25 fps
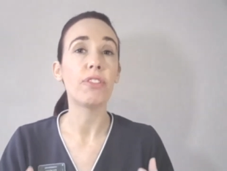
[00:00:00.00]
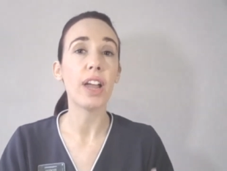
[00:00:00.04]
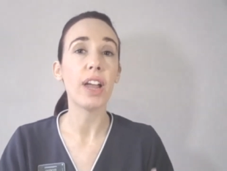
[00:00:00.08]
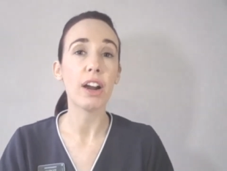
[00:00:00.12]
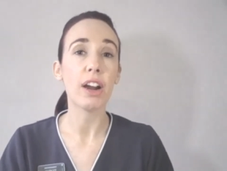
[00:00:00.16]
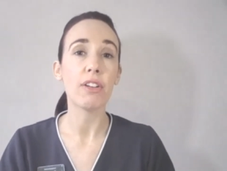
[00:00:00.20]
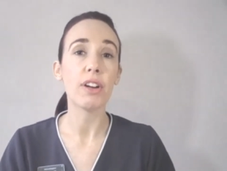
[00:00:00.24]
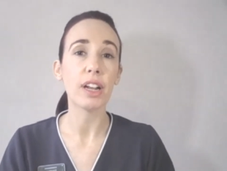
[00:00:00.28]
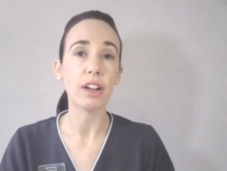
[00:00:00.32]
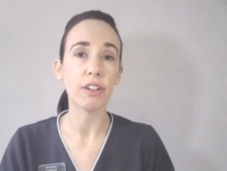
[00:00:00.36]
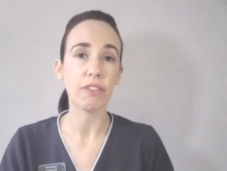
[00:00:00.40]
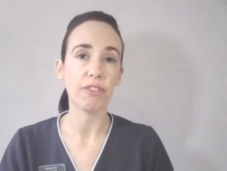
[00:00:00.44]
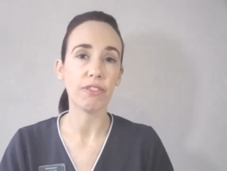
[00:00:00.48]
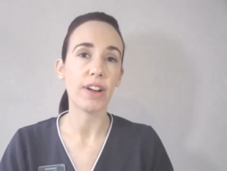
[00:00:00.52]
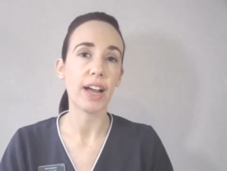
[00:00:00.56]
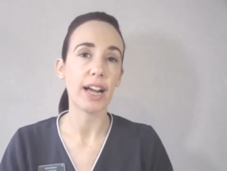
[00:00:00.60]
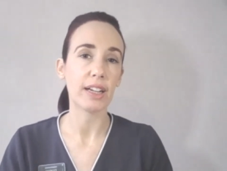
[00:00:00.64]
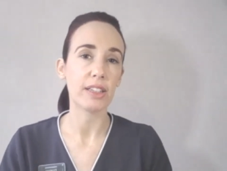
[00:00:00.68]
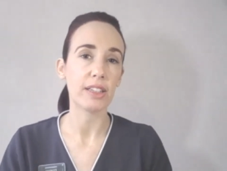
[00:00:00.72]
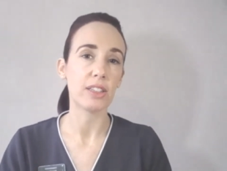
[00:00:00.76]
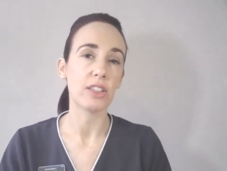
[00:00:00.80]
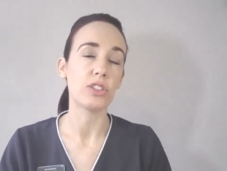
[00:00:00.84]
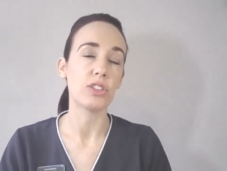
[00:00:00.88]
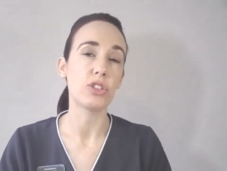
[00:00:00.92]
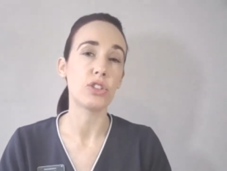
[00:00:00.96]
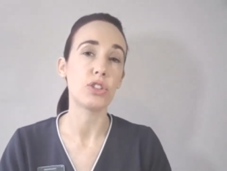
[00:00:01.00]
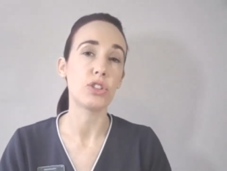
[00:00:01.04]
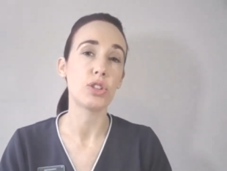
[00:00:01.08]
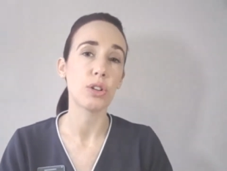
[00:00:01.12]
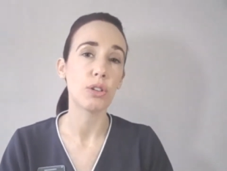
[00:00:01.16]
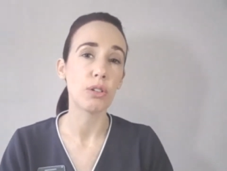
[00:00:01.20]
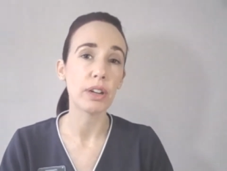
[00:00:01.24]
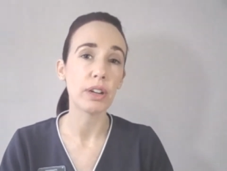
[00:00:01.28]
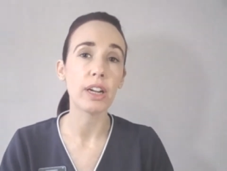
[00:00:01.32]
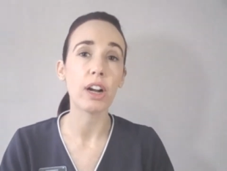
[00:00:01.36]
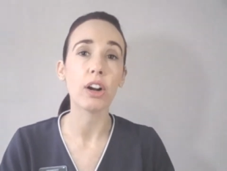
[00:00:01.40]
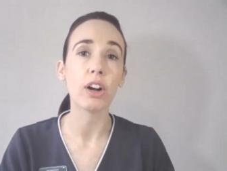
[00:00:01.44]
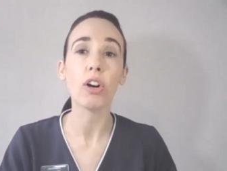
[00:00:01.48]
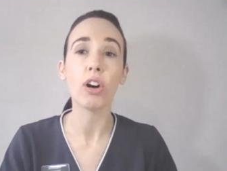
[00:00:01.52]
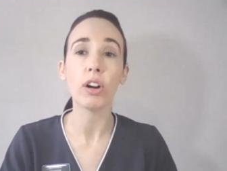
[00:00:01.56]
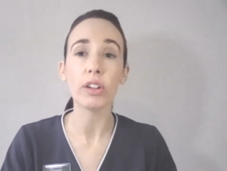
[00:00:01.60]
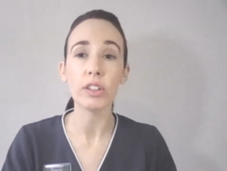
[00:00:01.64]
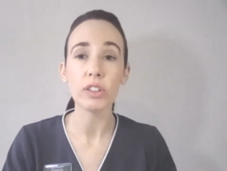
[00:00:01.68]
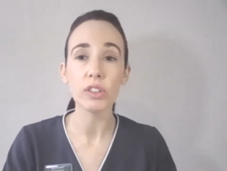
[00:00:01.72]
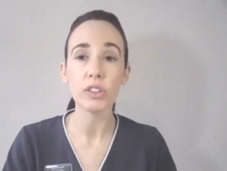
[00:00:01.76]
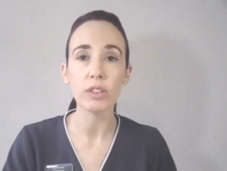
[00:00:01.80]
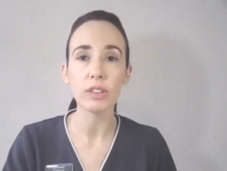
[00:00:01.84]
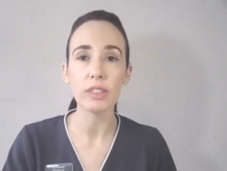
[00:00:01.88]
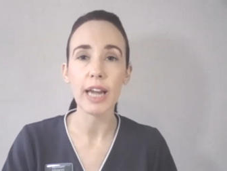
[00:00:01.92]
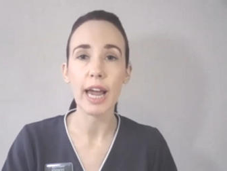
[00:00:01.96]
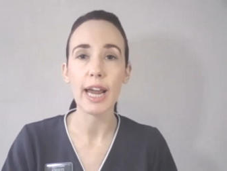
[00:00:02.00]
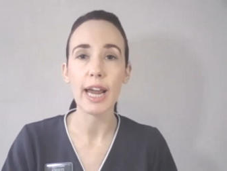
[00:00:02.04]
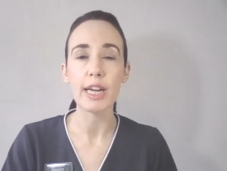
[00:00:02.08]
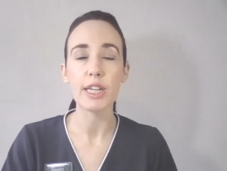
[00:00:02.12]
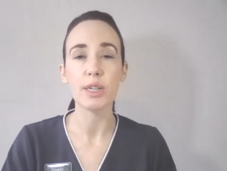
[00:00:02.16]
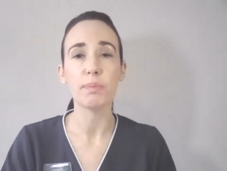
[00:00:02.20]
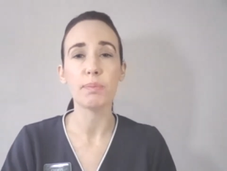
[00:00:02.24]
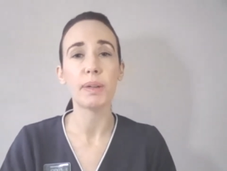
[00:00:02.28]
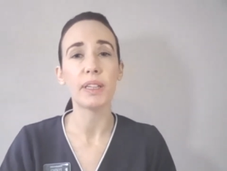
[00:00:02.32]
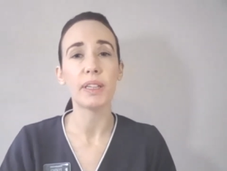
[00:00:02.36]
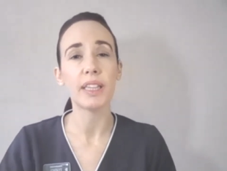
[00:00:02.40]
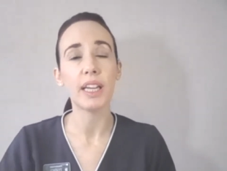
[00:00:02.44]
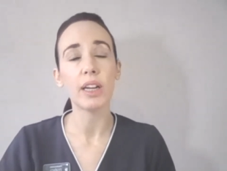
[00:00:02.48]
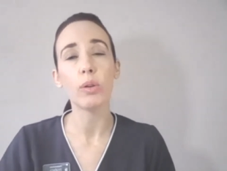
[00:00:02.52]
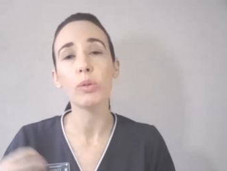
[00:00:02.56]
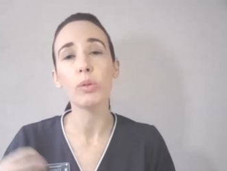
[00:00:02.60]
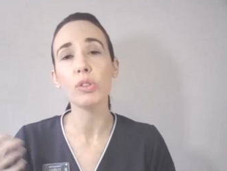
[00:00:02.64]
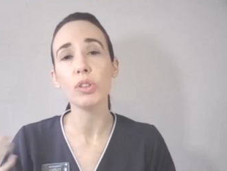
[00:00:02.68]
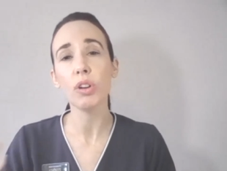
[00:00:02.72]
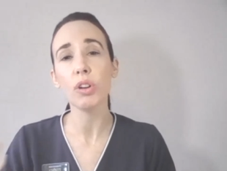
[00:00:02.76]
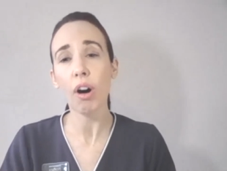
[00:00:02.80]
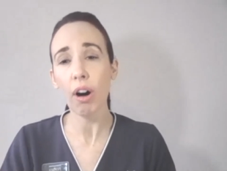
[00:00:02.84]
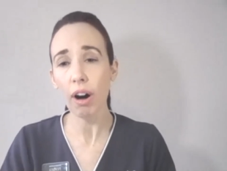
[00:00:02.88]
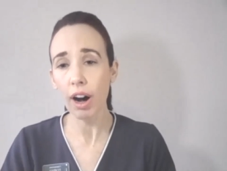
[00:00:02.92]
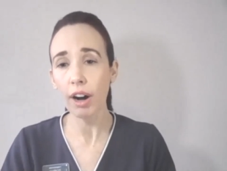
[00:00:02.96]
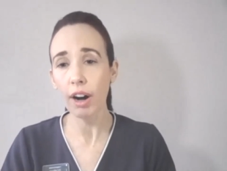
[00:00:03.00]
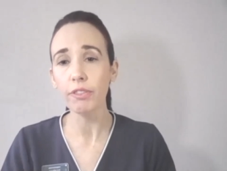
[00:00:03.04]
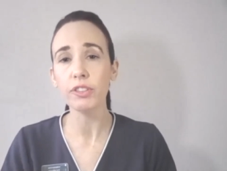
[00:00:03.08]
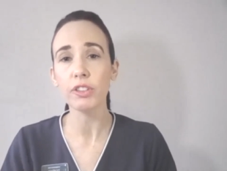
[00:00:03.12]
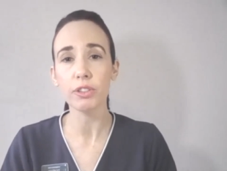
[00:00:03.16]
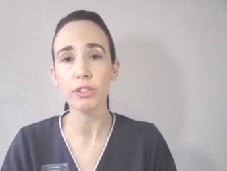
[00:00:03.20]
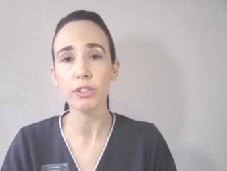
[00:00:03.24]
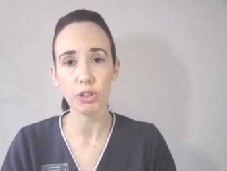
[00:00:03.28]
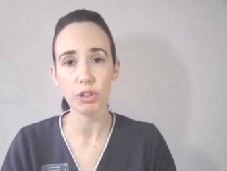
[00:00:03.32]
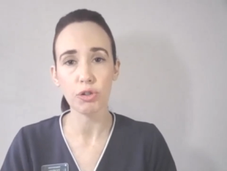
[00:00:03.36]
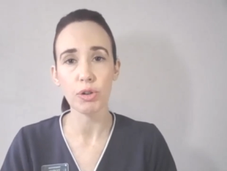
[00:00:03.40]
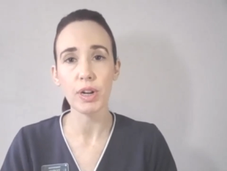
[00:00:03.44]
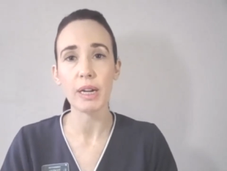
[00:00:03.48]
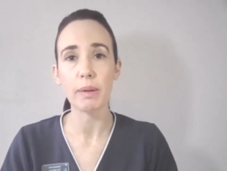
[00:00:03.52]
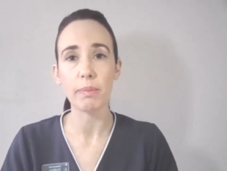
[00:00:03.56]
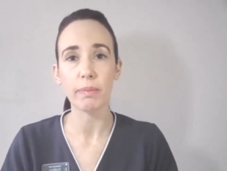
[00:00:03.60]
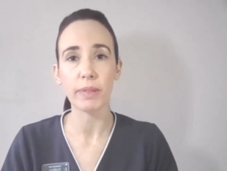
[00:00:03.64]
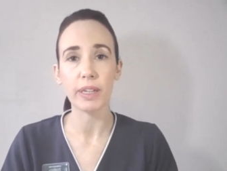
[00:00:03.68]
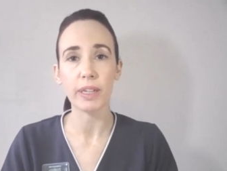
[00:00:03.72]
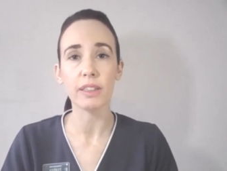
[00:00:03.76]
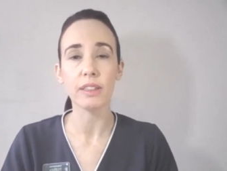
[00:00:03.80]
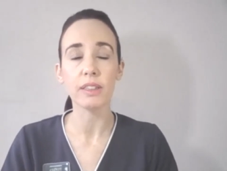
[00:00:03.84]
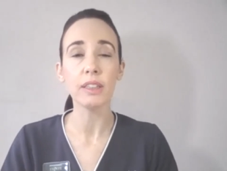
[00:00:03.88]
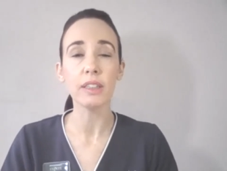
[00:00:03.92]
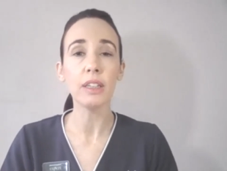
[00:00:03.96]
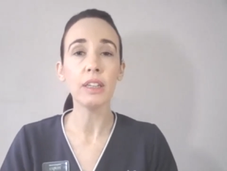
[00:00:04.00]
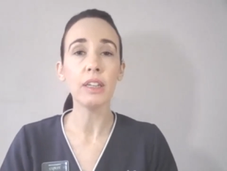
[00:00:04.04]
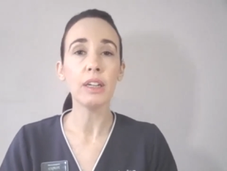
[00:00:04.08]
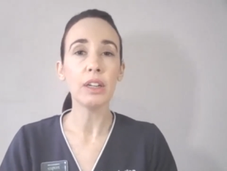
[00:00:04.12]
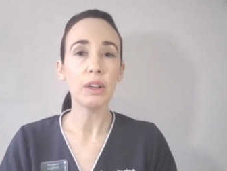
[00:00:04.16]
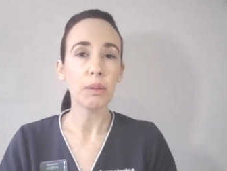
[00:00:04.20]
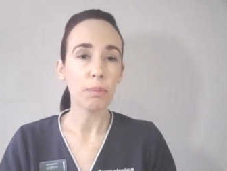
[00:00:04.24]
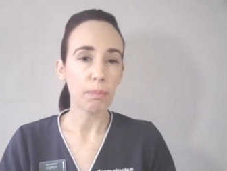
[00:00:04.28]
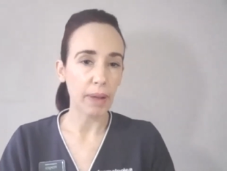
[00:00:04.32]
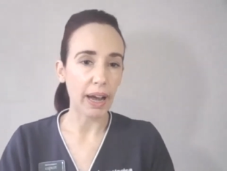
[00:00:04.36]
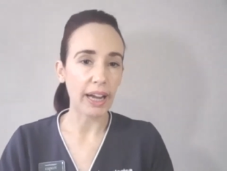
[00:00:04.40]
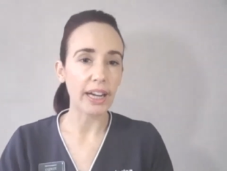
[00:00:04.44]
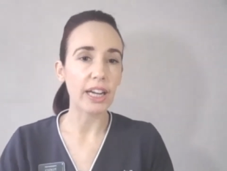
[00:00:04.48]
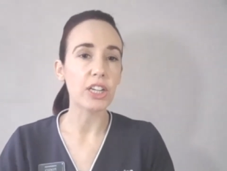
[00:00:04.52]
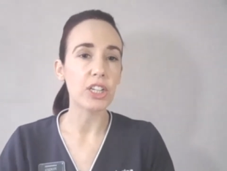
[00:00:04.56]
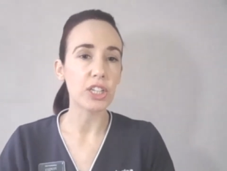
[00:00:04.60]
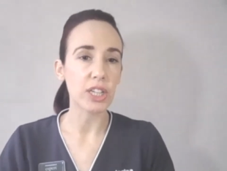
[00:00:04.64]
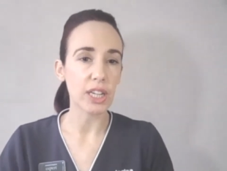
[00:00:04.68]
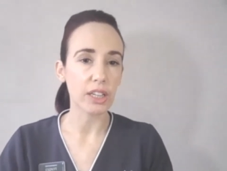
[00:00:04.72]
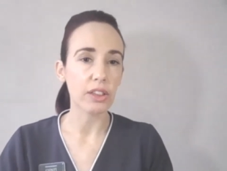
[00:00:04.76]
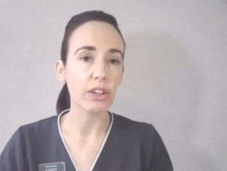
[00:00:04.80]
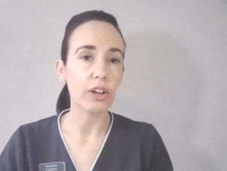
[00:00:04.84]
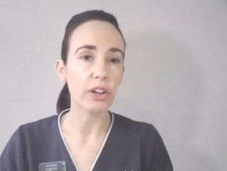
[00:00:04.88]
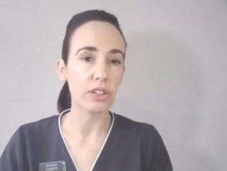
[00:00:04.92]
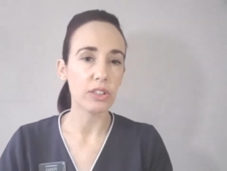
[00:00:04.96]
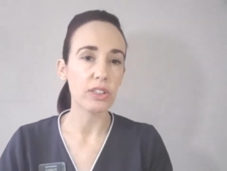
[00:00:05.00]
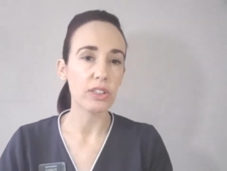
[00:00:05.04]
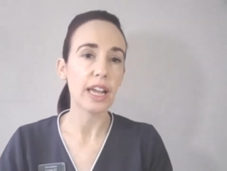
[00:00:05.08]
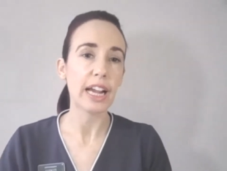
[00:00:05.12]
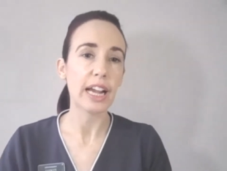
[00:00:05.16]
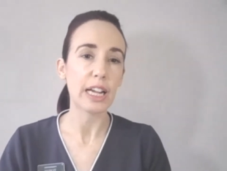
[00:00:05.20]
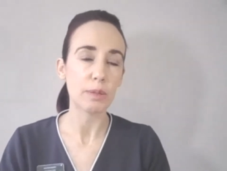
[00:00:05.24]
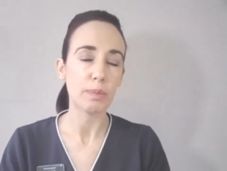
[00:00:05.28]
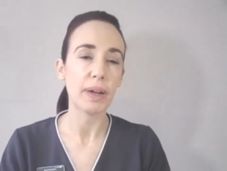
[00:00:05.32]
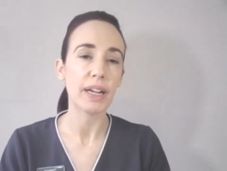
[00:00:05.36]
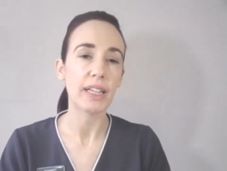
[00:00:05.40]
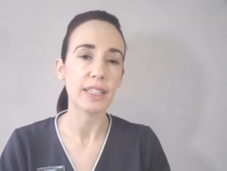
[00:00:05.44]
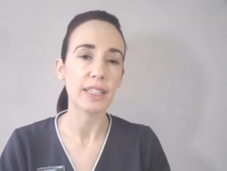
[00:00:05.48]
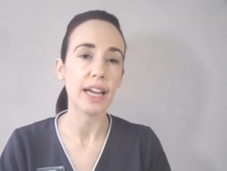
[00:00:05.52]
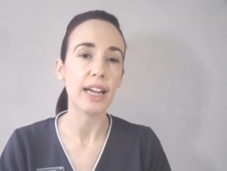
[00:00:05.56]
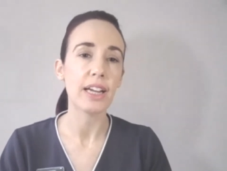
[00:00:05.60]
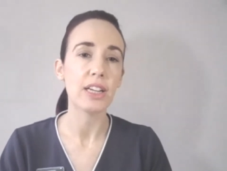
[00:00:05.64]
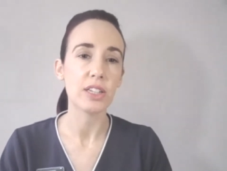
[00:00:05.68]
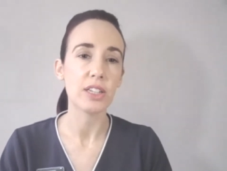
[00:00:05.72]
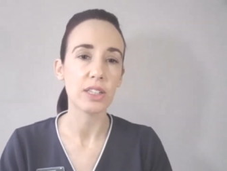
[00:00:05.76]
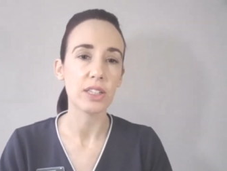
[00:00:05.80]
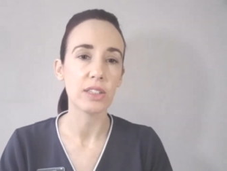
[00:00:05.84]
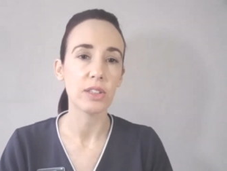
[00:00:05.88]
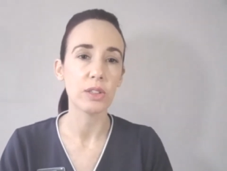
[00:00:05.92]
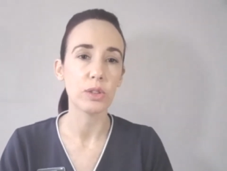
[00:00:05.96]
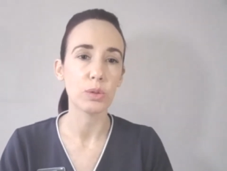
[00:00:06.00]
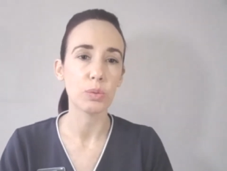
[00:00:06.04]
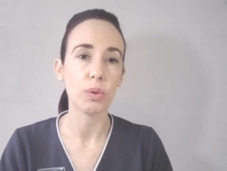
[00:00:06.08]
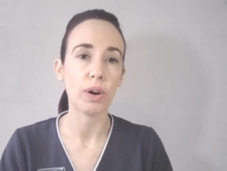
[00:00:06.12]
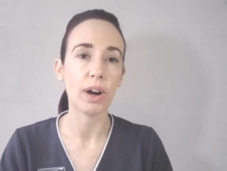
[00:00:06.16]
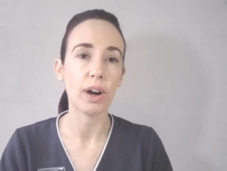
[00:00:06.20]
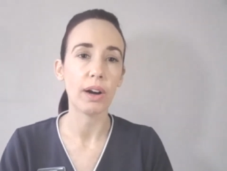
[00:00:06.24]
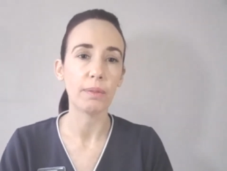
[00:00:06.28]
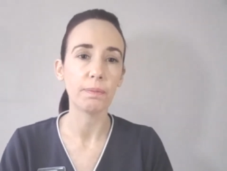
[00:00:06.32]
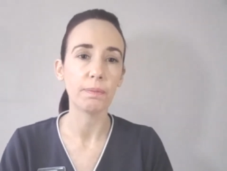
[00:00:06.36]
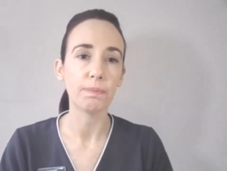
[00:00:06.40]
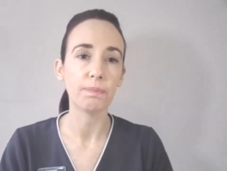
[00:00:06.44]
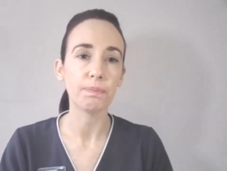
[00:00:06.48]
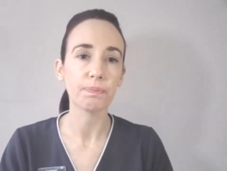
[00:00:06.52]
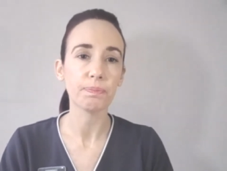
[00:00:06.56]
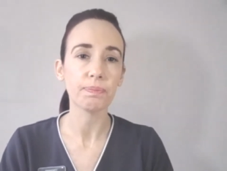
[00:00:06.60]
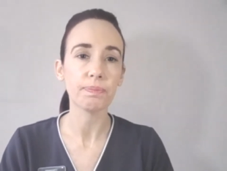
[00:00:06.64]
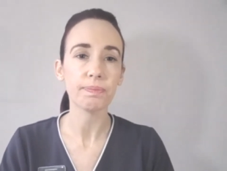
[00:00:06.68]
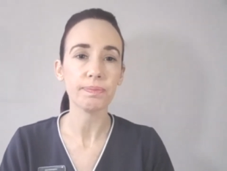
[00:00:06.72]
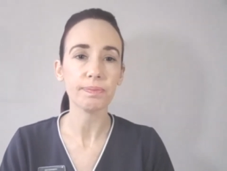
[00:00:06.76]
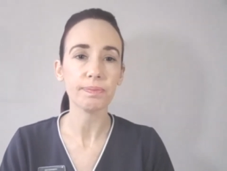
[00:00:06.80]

varying factors during a consultation, but then also after a treatment, managing those expectations as well.